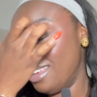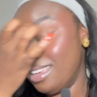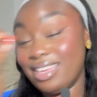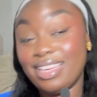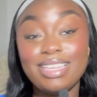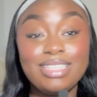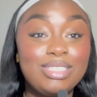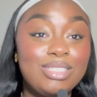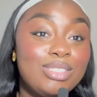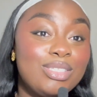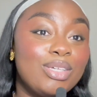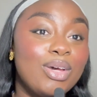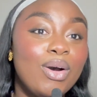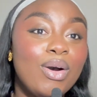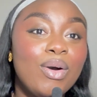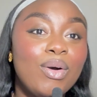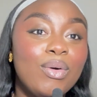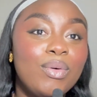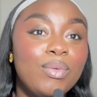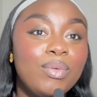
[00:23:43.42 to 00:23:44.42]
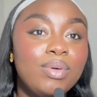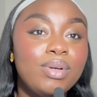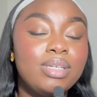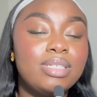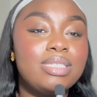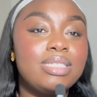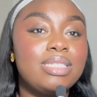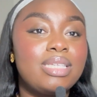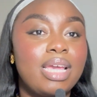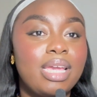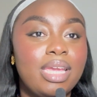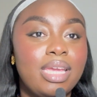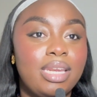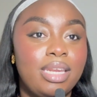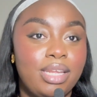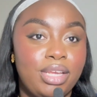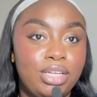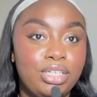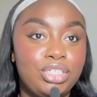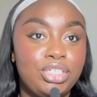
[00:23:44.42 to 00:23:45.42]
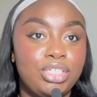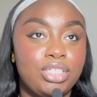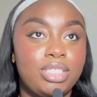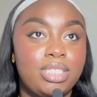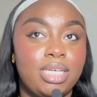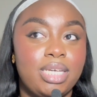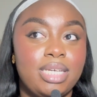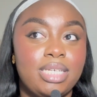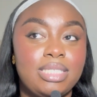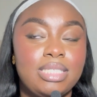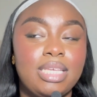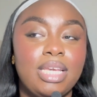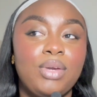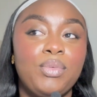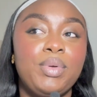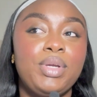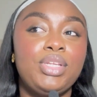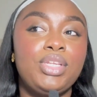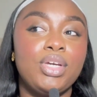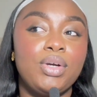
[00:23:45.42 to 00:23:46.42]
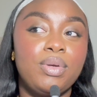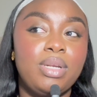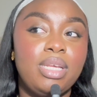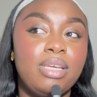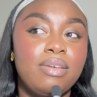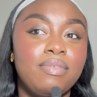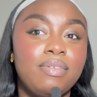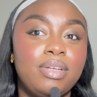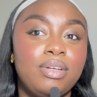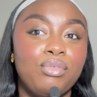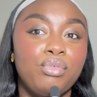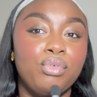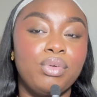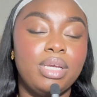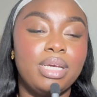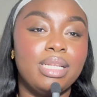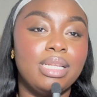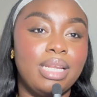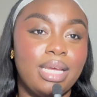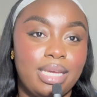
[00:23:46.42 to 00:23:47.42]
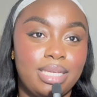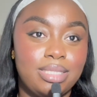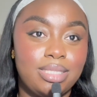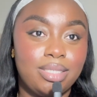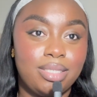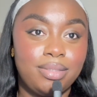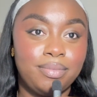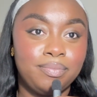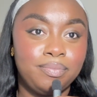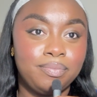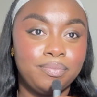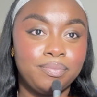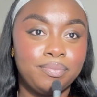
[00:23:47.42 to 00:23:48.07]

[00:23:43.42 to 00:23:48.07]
it's so second nature to us. Like we don't even realize it.